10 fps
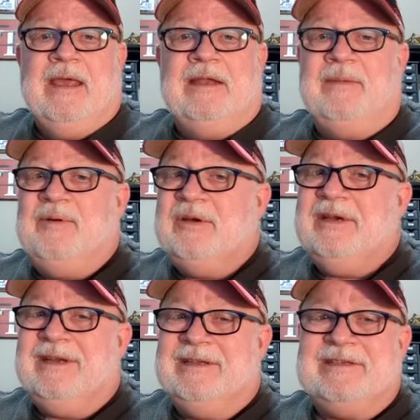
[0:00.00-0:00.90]
To put
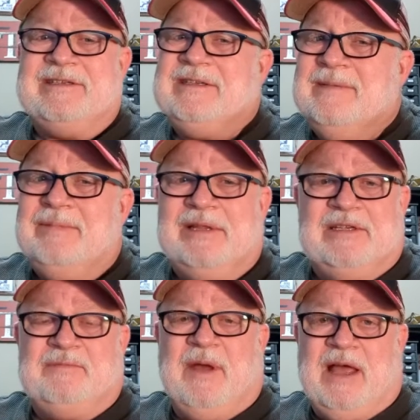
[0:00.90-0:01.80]
it as simply
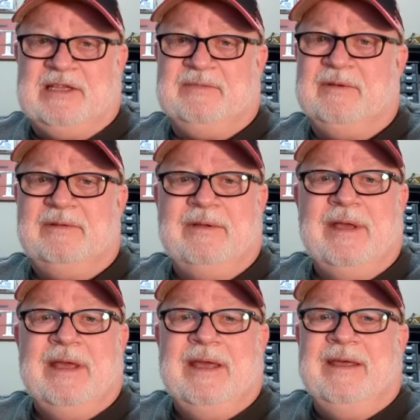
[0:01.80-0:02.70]
as possible,
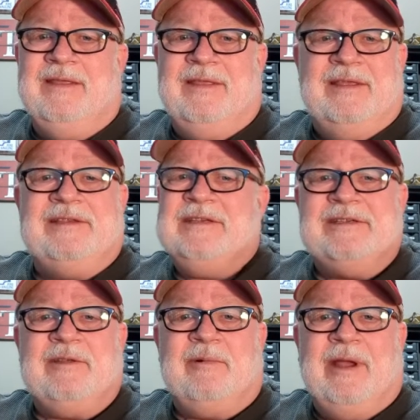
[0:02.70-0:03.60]
this
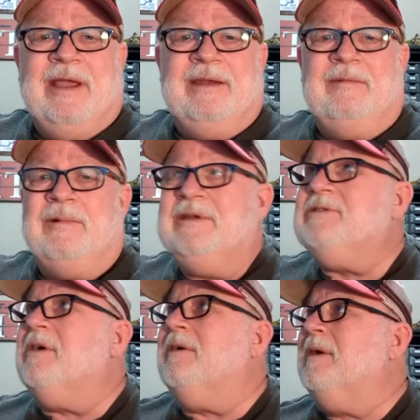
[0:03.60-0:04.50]
is the rate at which
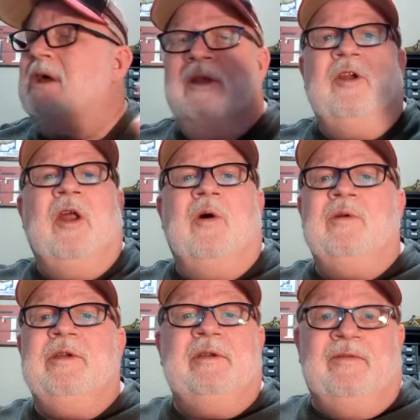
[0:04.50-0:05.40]
our
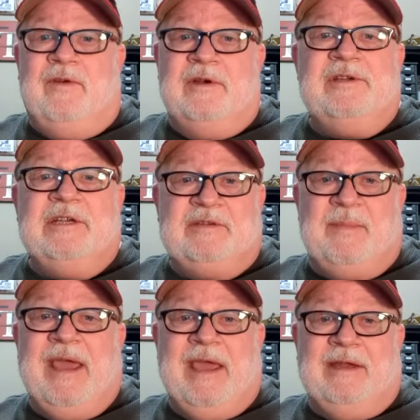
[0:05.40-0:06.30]
known universe
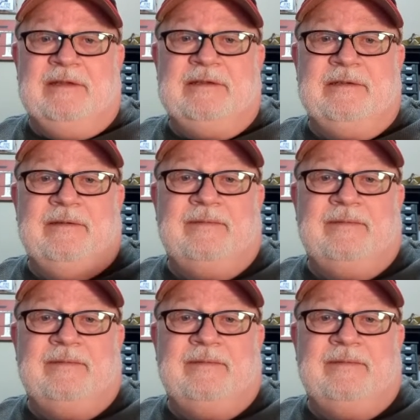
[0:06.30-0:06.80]
expands.